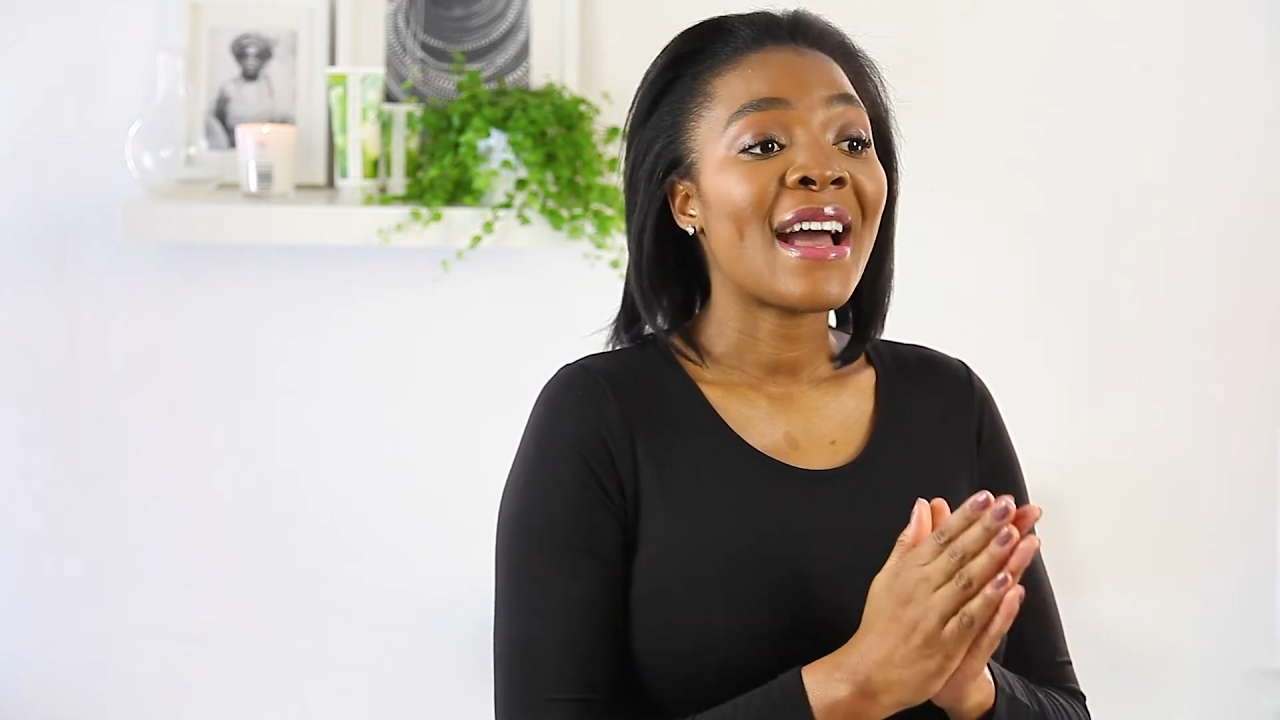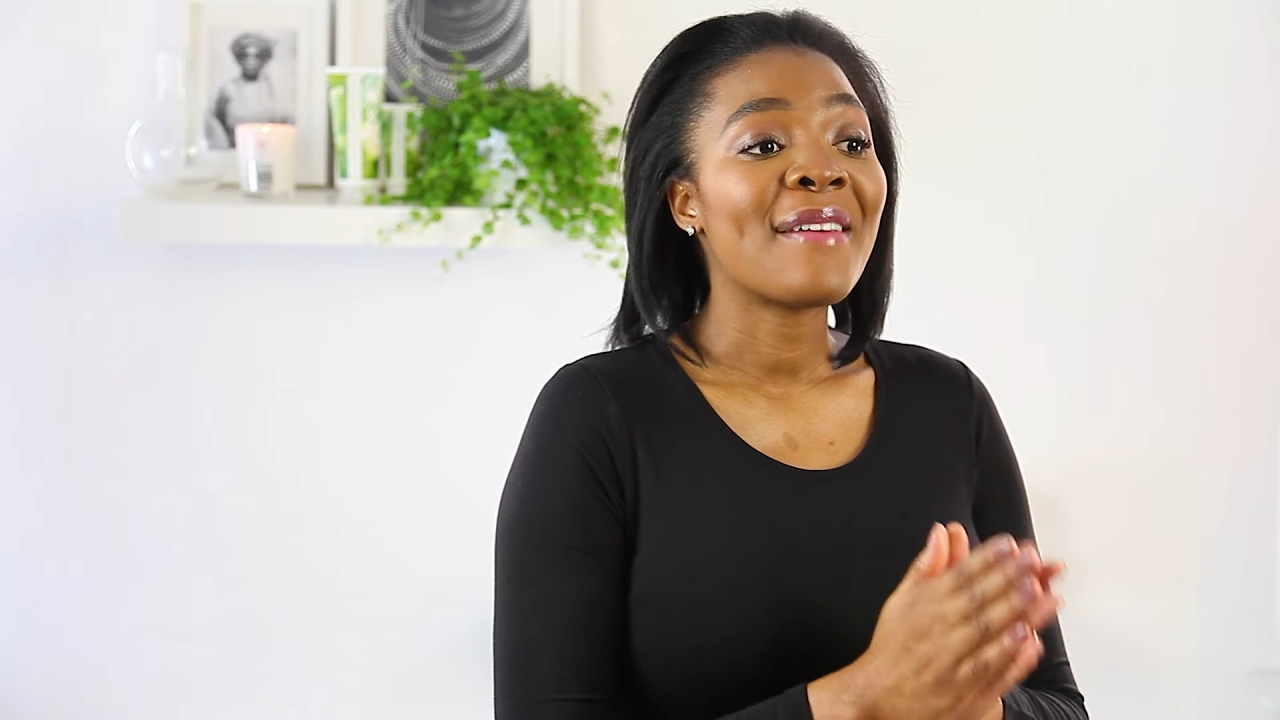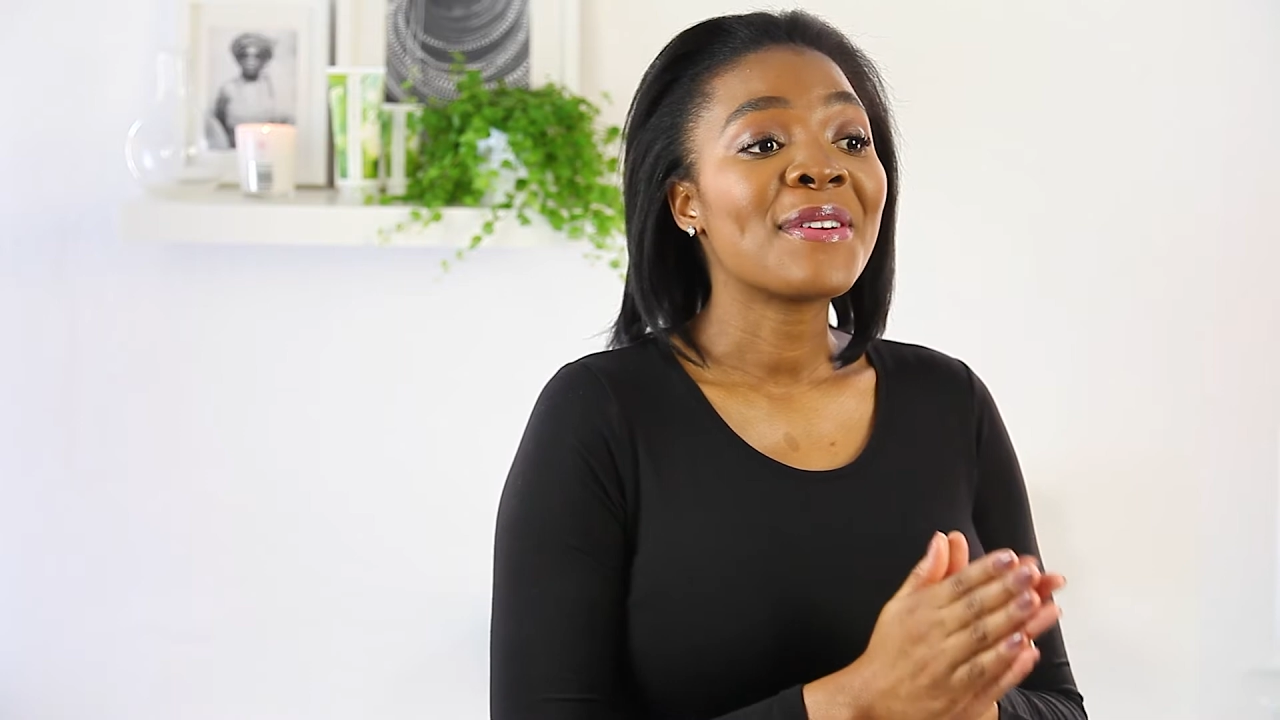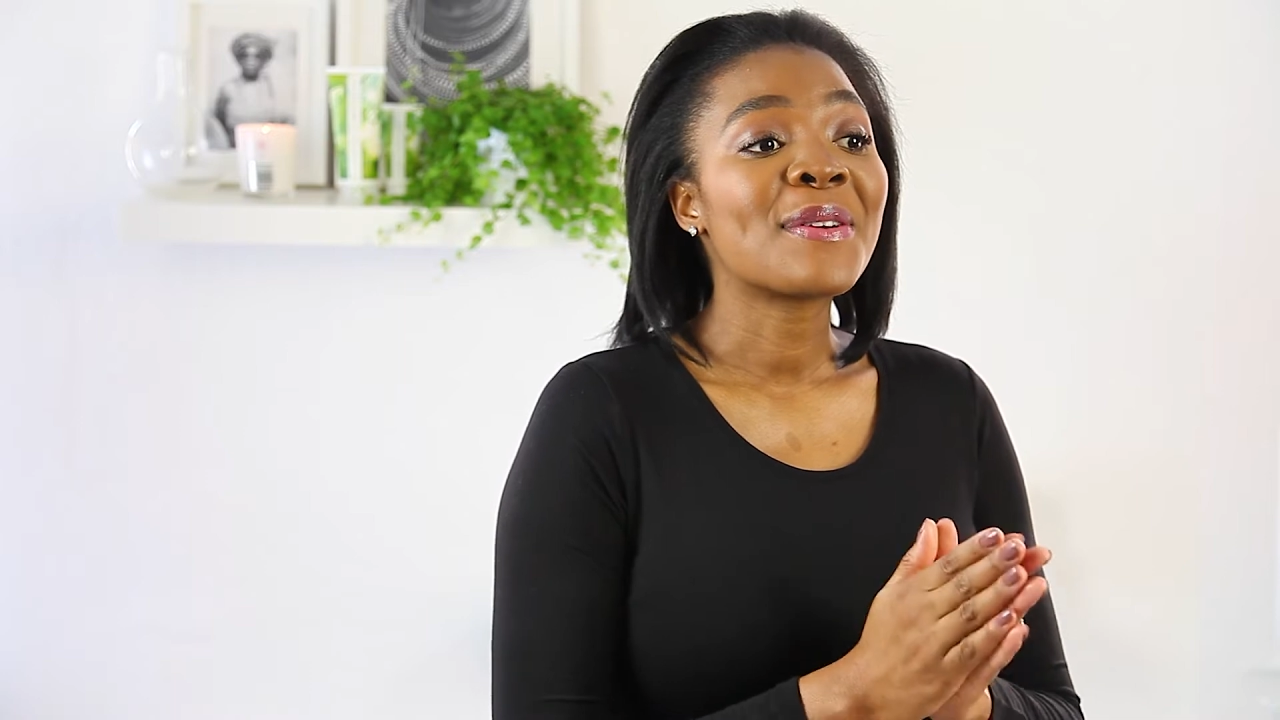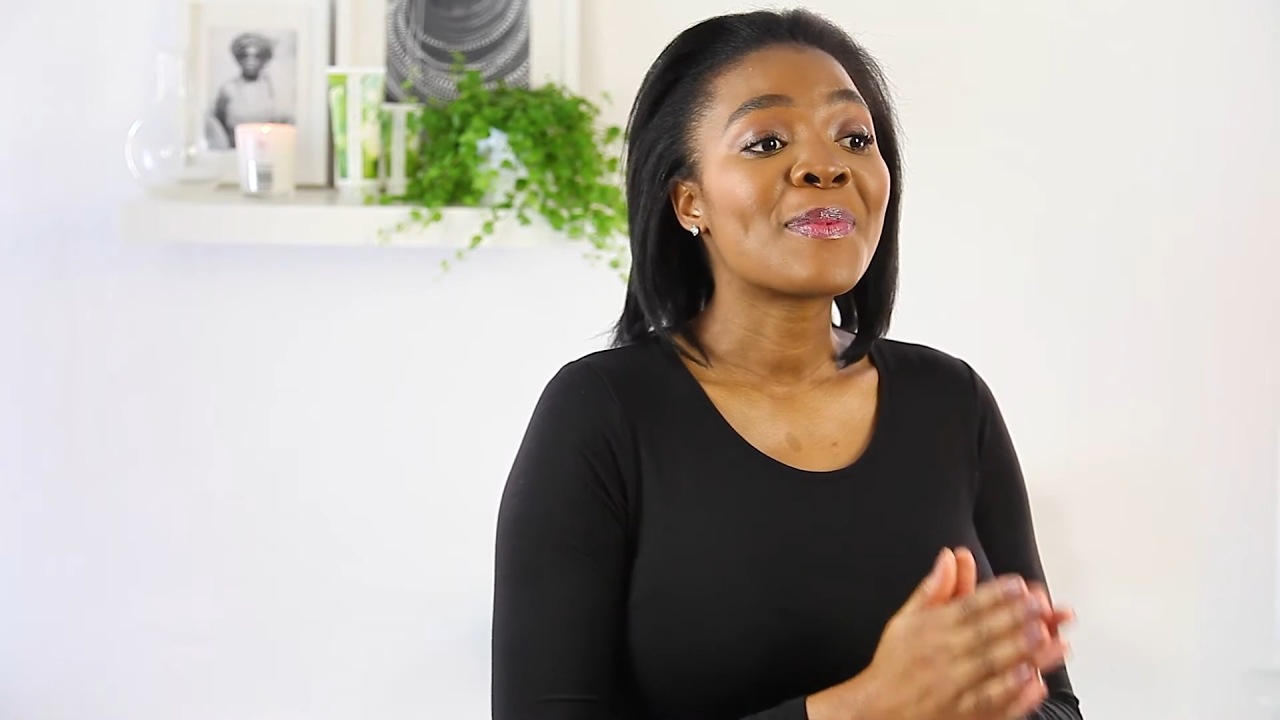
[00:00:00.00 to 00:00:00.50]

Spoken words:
having a